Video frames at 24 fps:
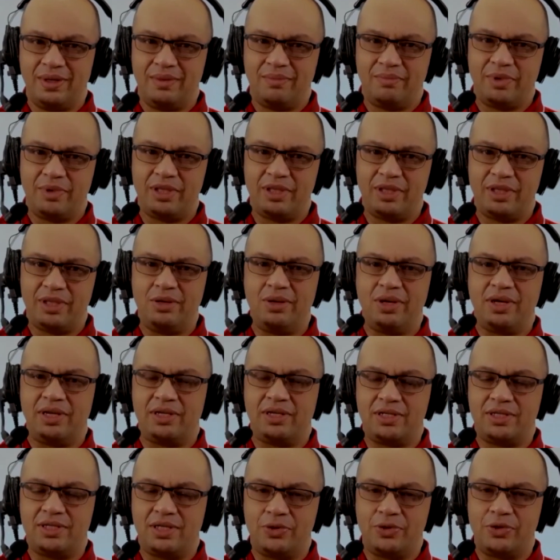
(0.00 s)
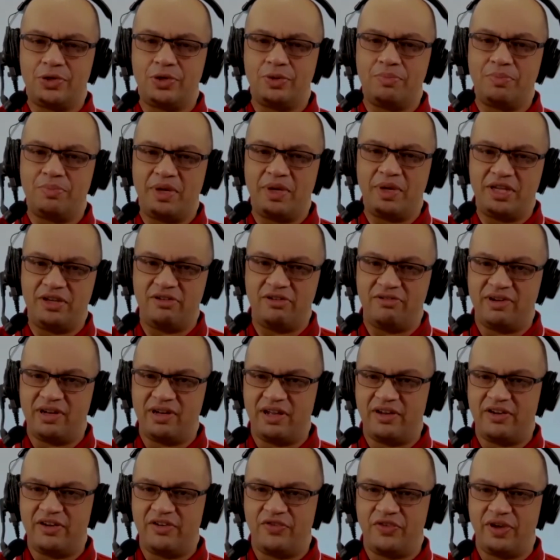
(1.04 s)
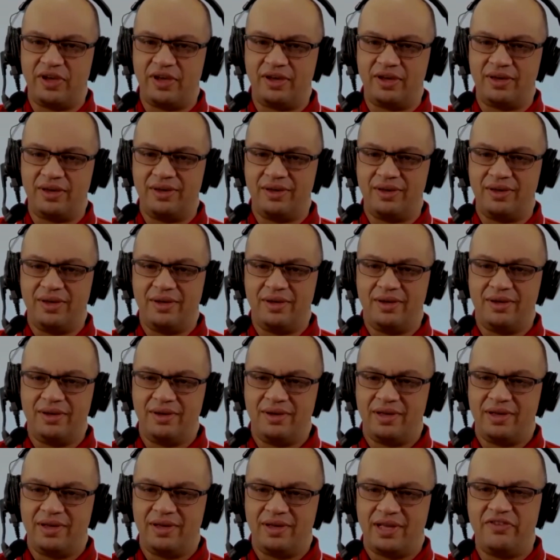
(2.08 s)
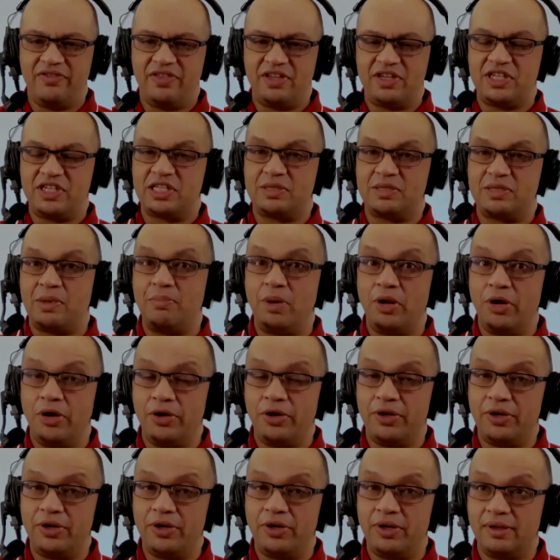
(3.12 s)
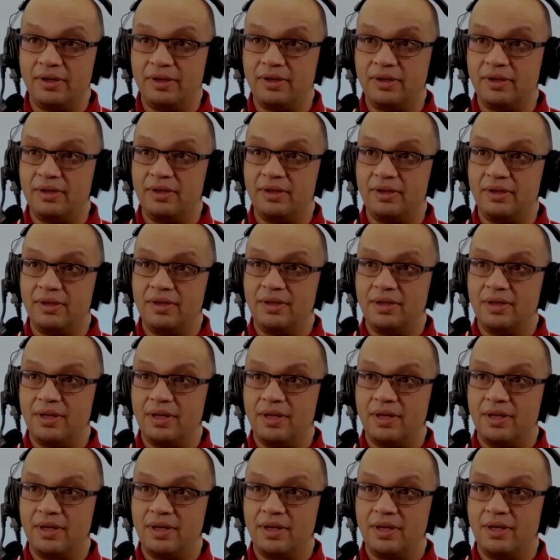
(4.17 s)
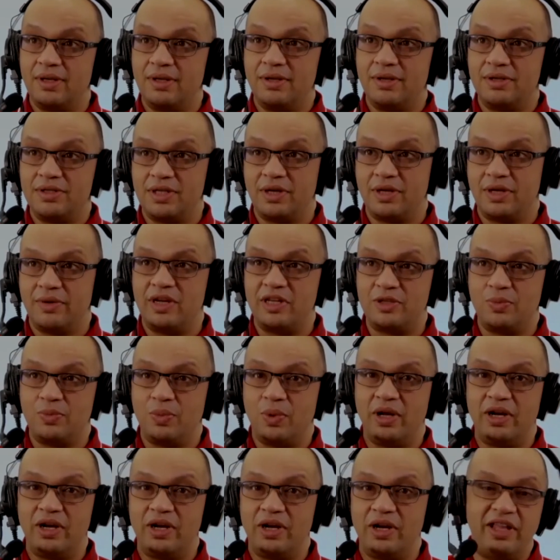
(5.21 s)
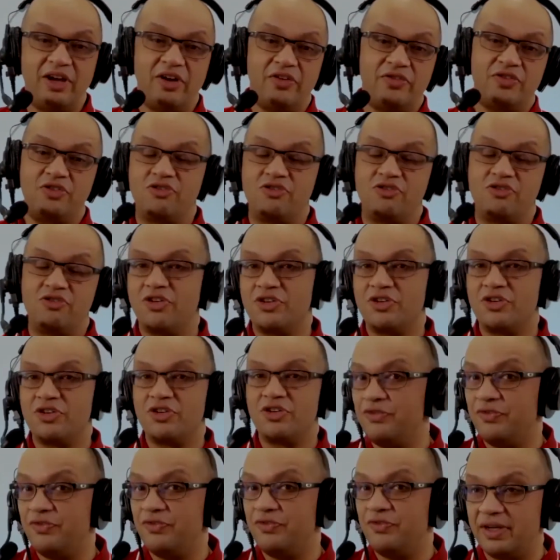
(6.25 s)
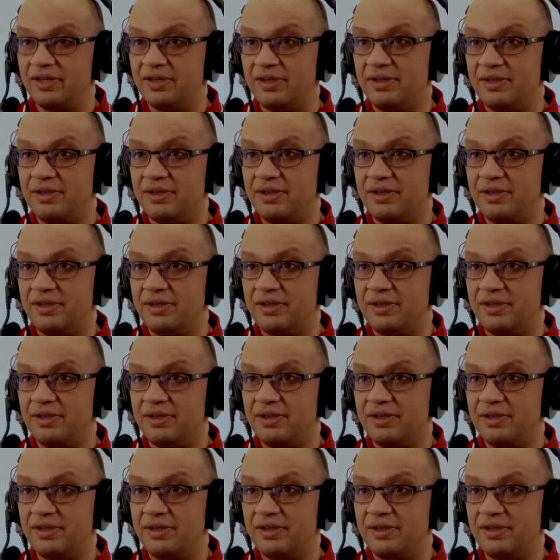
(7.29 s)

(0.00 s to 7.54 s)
But then you look at social media and everything, everything's just been blurred. So it is one, and they often cross over.